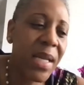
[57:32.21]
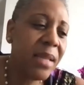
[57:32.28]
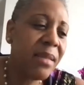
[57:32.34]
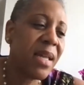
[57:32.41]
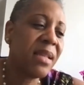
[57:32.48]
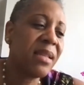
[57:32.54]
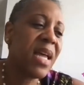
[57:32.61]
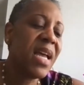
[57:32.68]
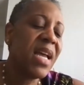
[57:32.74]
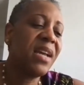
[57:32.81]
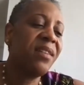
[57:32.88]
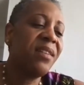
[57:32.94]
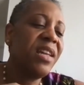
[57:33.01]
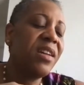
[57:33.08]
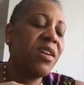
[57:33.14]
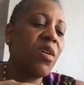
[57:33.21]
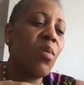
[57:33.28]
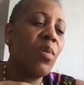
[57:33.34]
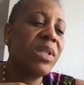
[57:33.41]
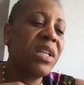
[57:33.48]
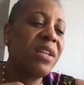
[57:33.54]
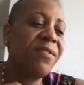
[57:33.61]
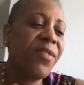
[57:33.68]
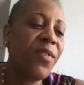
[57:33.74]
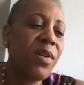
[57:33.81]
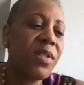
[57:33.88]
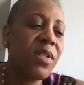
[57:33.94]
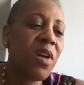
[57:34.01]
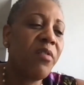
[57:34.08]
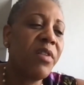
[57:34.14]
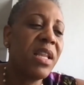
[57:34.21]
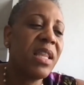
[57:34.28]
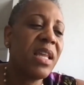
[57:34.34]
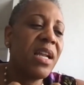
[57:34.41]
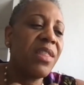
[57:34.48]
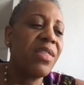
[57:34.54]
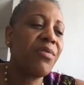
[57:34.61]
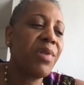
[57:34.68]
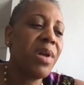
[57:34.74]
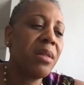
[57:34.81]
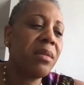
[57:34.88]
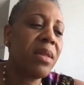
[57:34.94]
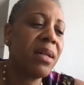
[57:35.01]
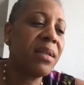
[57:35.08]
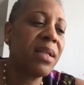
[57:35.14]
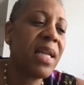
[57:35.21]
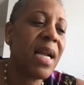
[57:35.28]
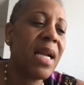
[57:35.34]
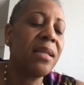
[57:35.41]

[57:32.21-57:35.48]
He says, he quoted 1 Corinthians 3:16,